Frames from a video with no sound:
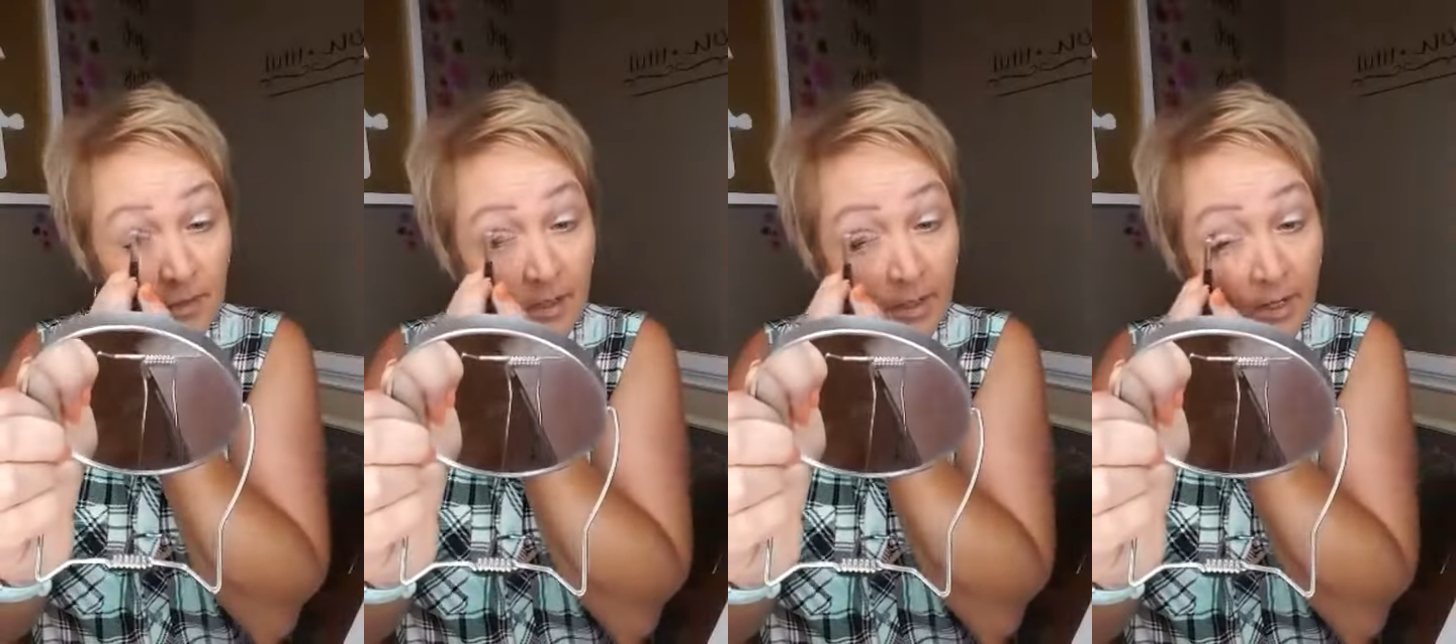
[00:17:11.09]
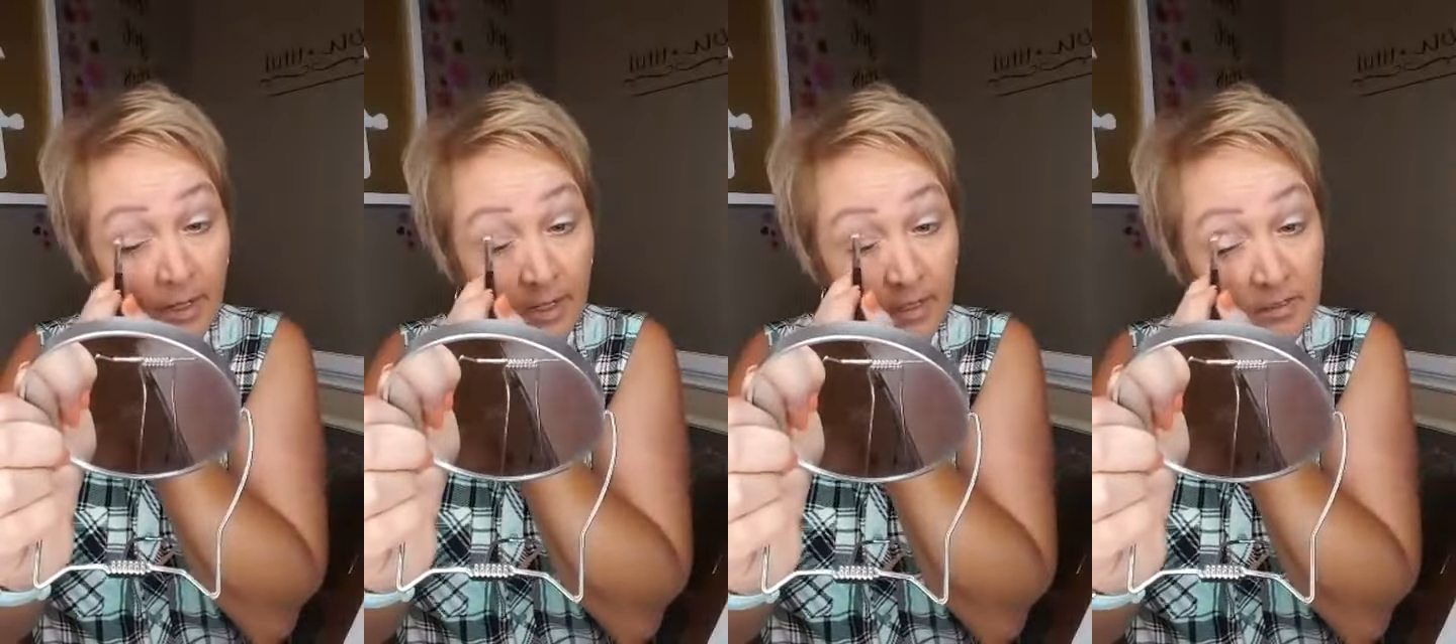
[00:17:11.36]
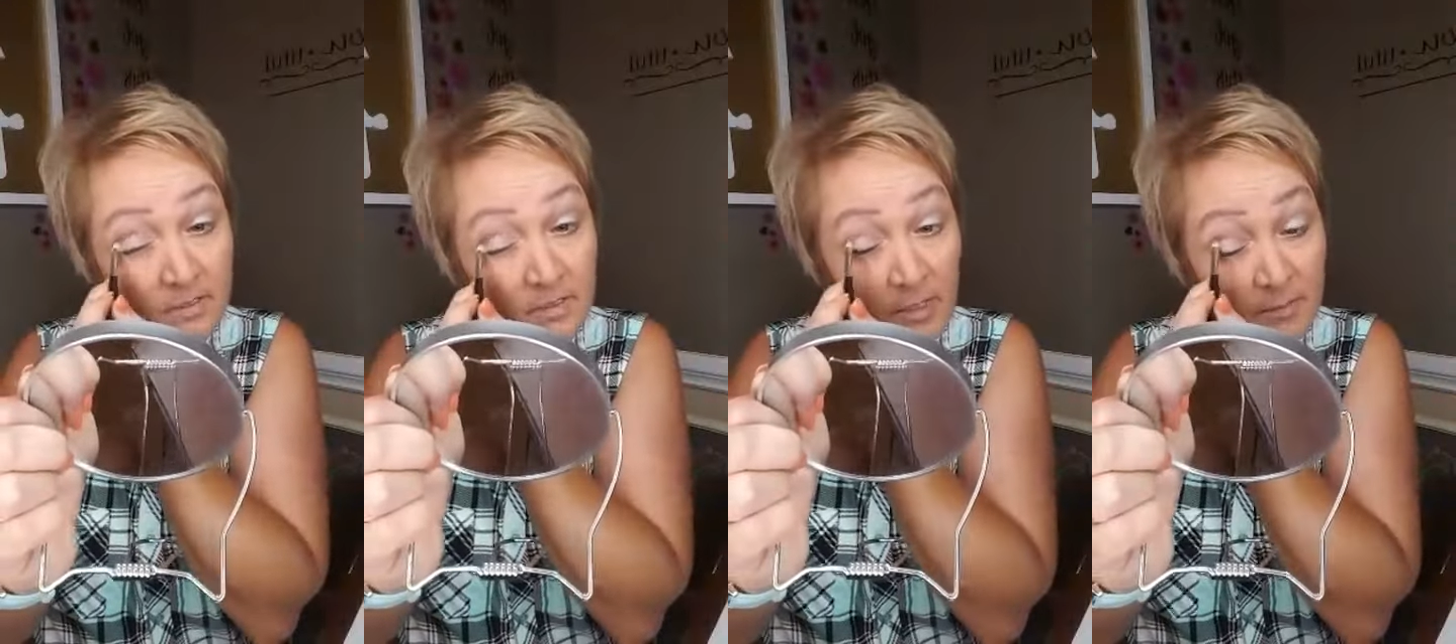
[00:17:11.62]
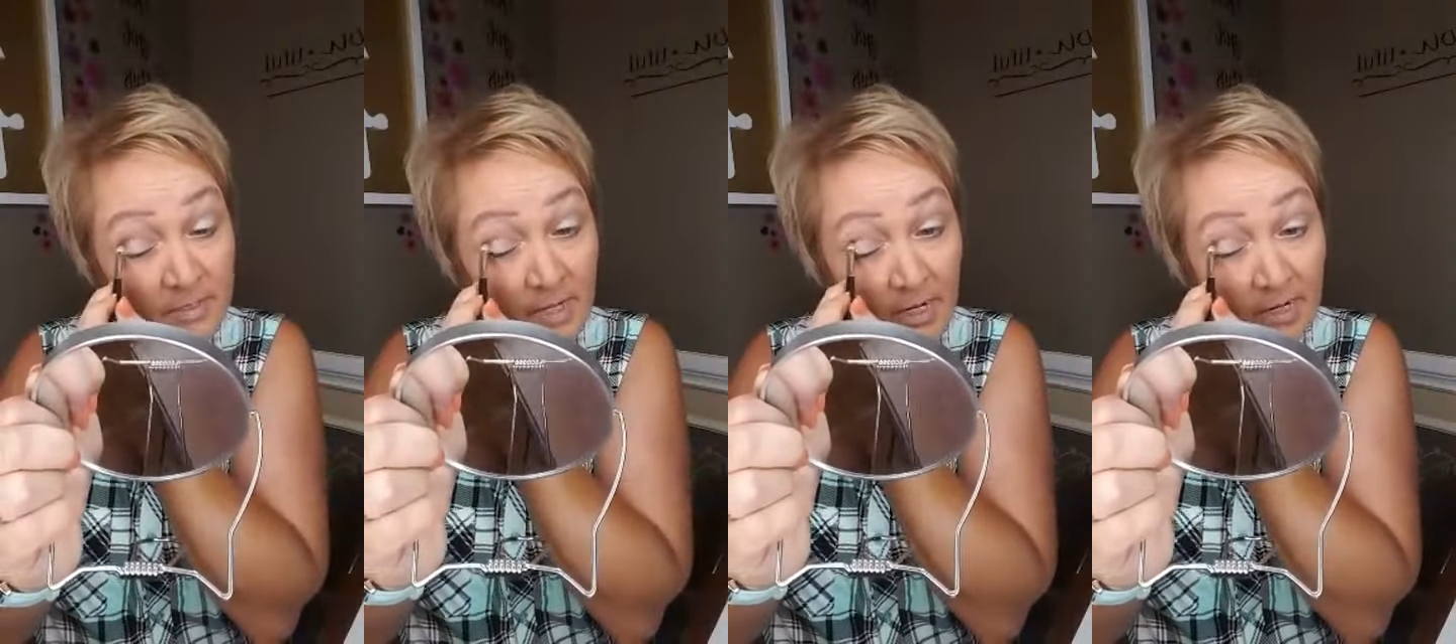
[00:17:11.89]
And
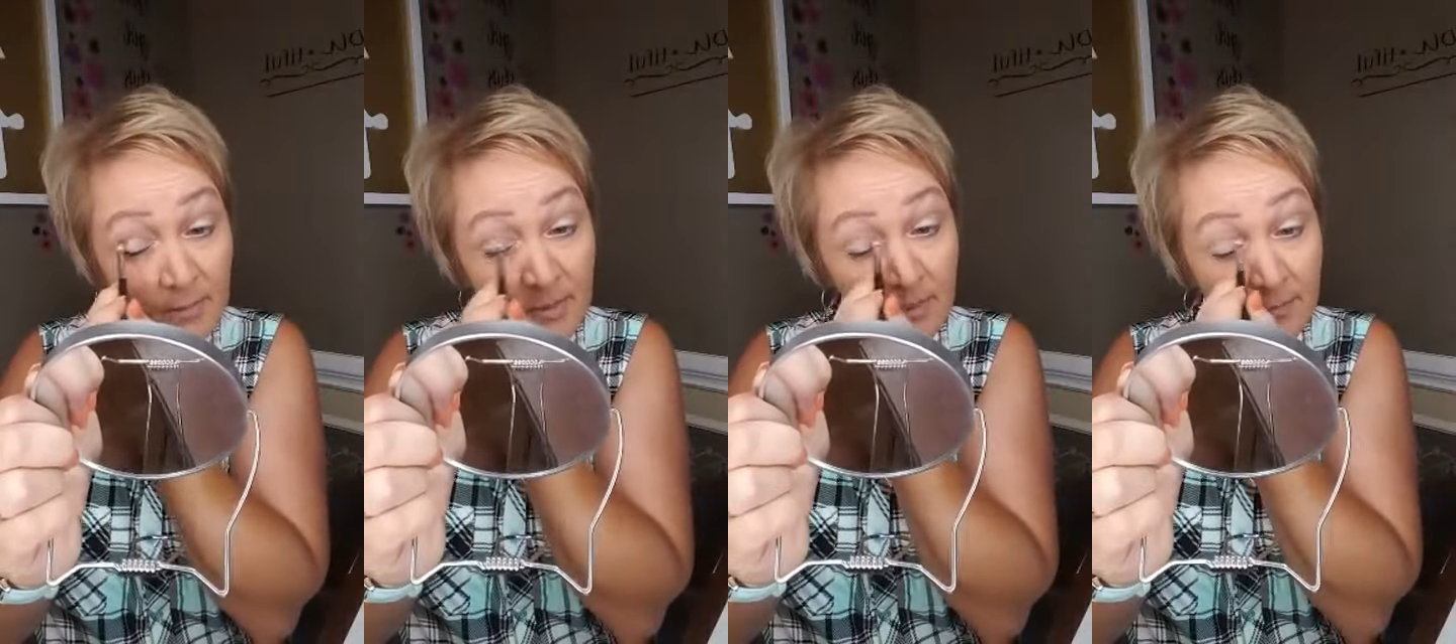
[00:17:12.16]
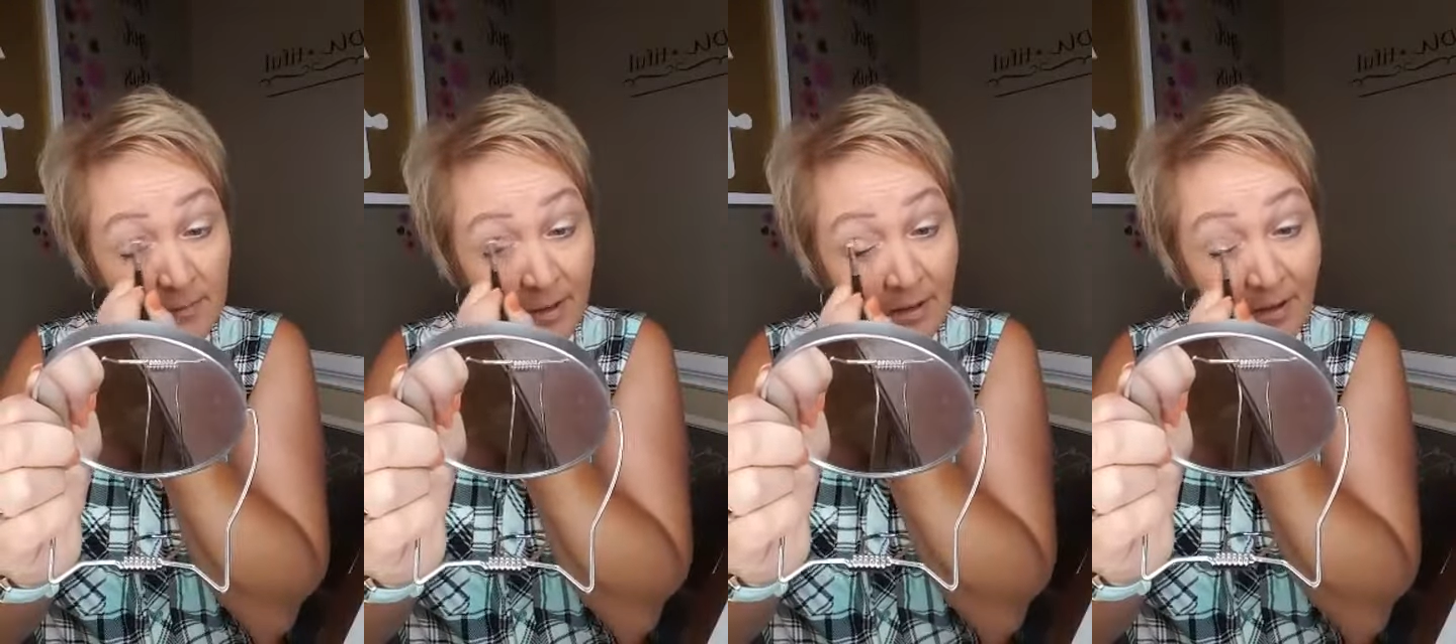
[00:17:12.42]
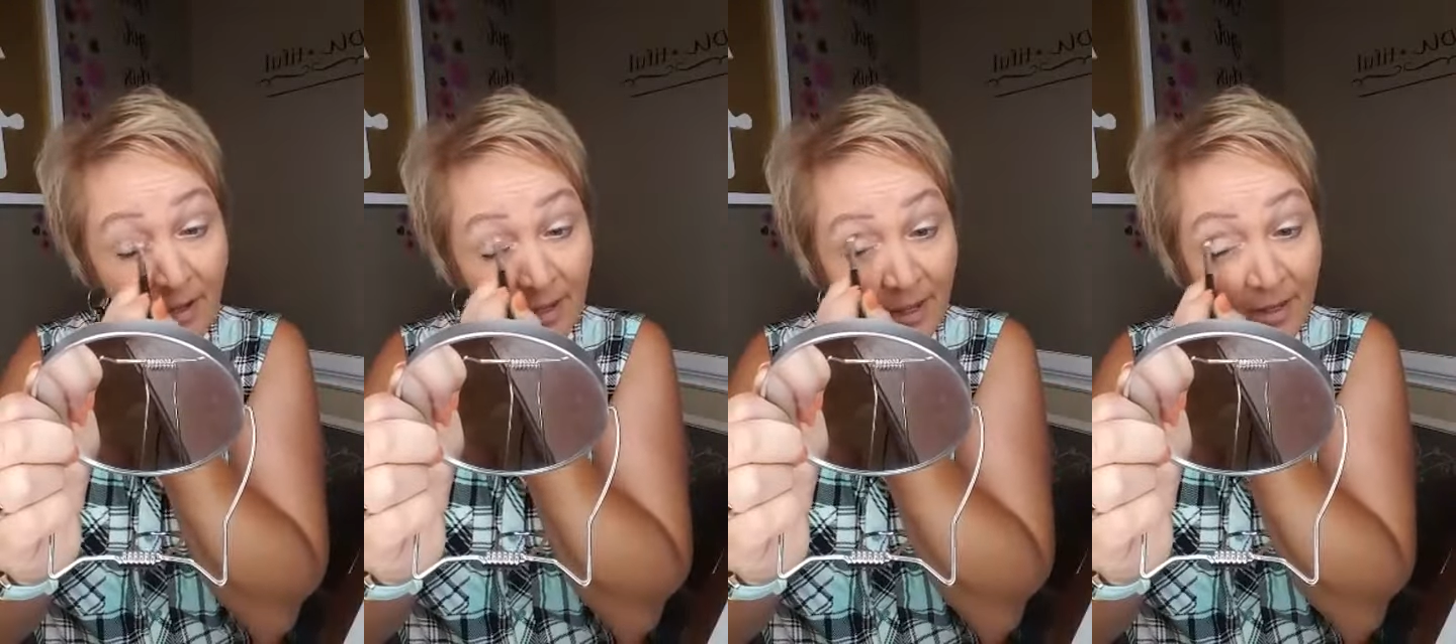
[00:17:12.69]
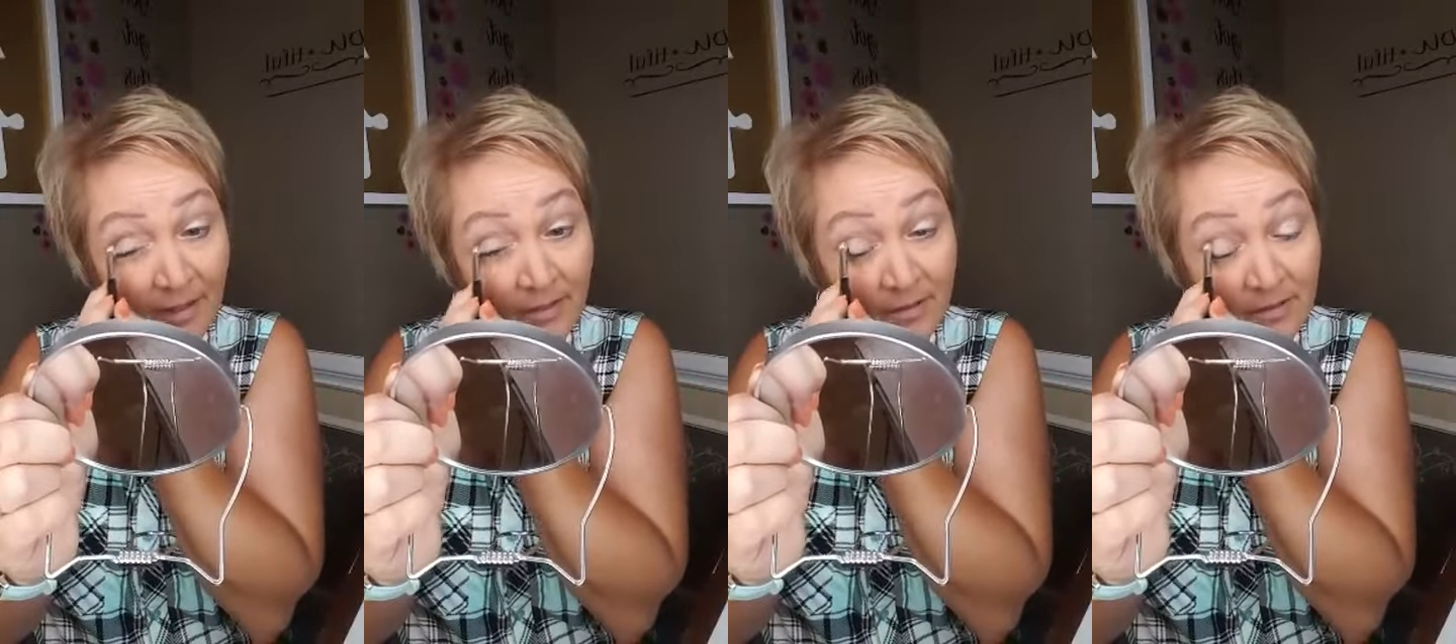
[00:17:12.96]
sometime in
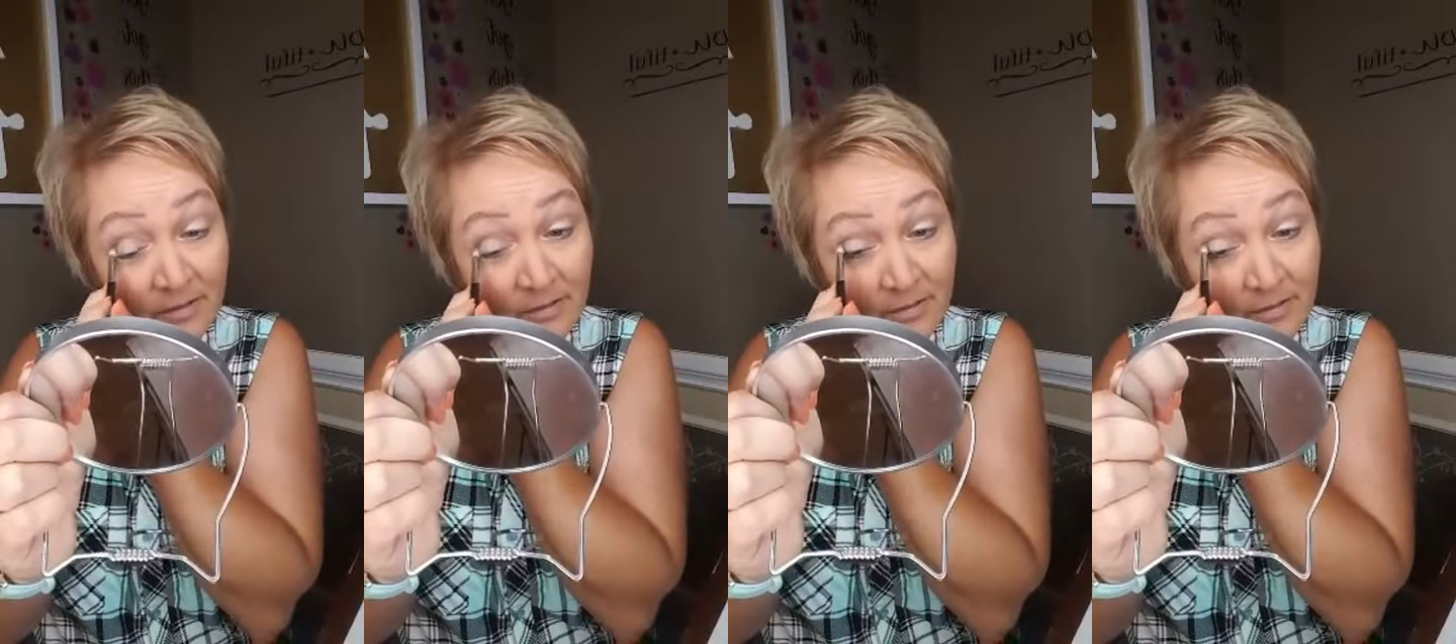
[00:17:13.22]
my